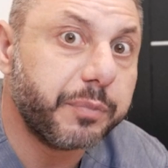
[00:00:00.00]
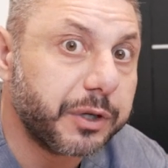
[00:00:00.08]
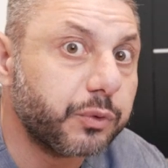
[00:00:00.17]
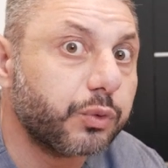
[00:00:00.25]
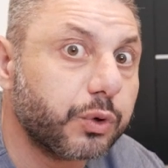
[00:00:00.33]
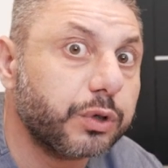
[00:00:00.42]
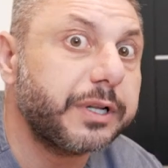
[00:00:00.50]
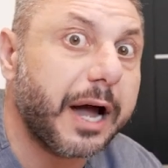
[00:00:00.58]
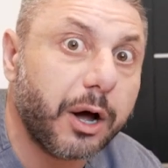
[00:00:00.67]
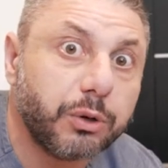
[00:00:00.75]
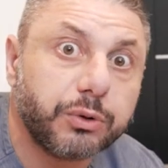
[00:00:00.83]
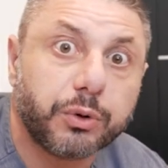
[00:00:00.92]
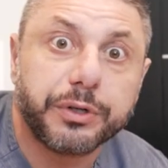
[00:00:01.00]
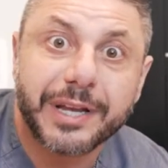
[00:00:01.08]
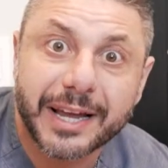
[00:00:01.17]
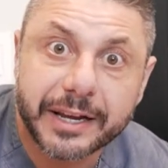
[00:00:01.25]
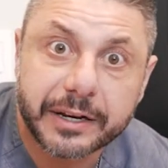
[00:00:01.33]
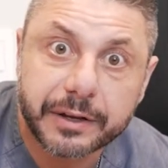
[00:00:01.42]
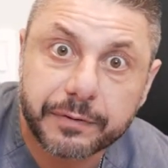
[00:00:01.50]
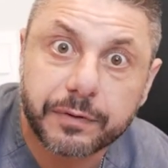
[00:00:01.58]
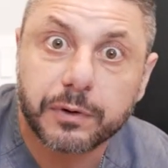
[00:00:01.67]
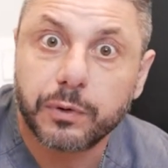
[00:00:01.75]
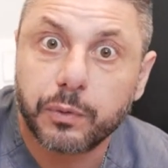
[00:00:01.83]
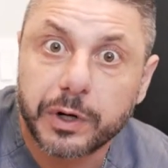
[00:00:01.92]
been ruled out or negative
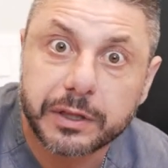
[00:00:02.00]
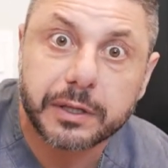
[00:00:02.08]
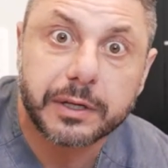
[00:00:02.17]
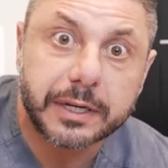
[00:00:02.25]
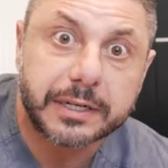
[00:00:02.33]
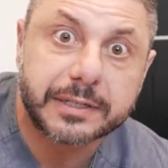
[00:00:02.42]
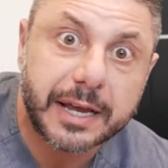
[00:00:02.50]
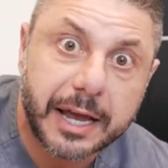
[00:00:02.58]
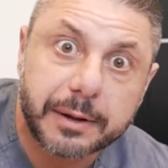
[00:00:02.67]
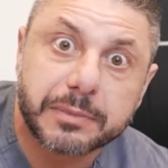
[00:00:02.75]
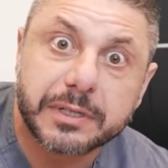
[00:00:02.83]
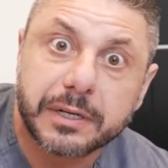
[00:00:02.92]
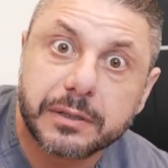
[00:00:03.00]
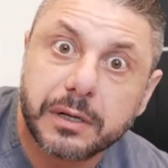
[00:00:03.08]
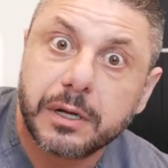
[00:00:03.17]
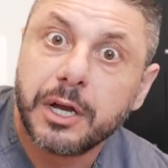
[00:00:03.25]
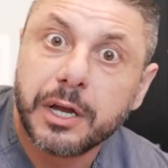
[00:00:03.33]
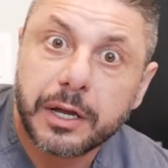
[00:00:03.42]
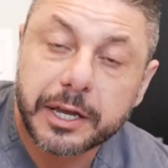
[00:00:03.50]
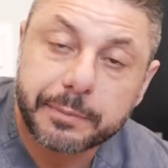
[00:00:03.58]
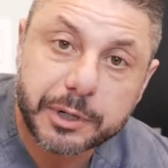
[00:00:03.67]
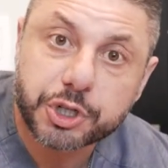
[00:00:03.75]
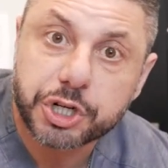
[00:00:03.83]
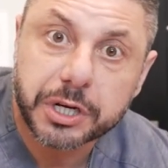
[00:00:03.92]
with exams and
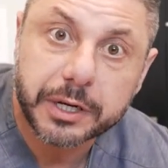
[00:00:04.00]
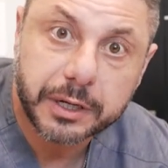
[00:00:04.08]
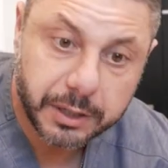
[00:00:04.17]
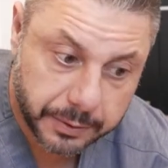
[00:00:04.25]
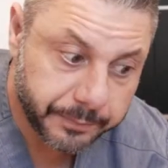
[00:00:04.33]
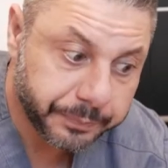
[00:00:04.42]
imaging,